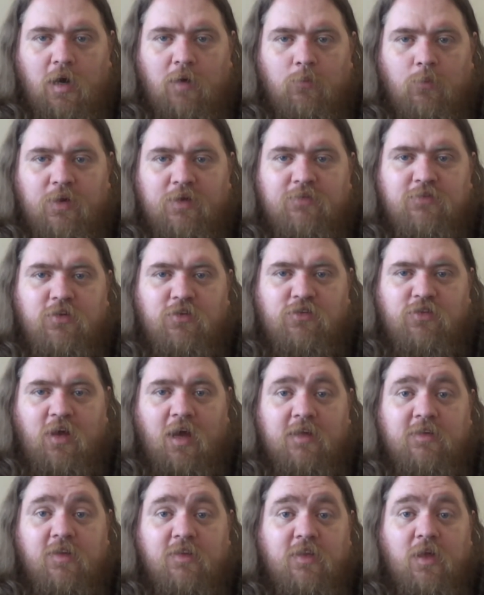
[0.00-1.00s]
and we've
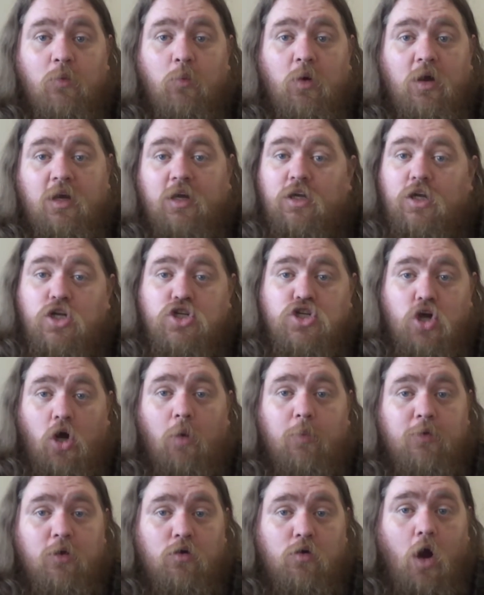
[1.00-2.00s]
decided that we're going to
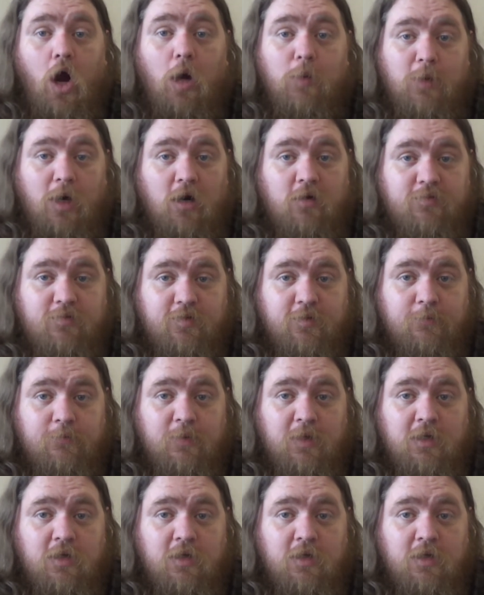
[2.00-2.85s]
chop your arm off.